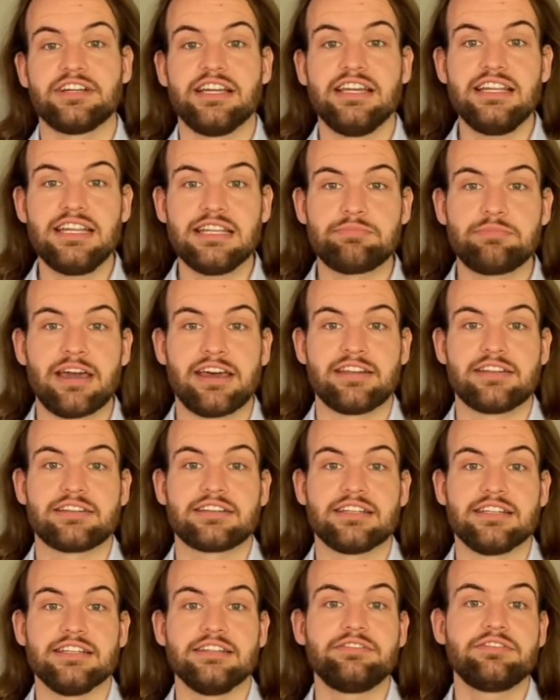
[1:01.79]

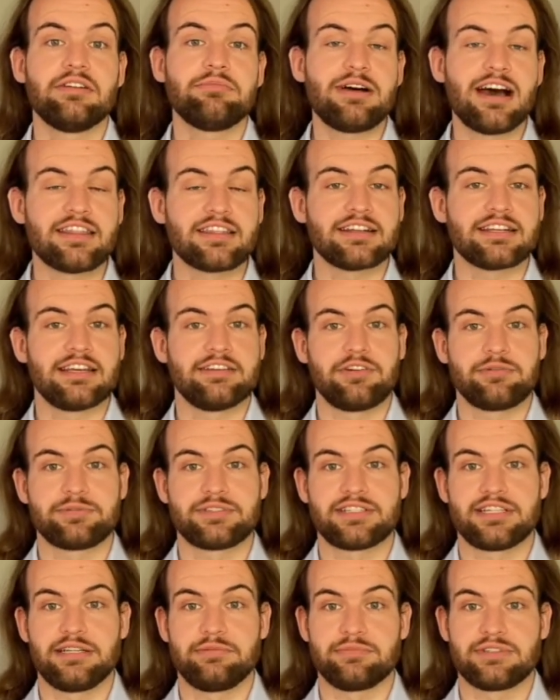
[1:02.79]
independently from other DevOps
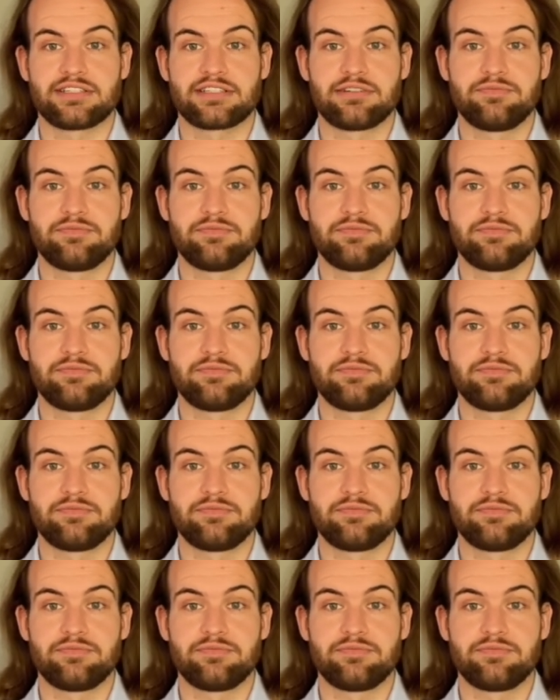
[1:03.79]
teams.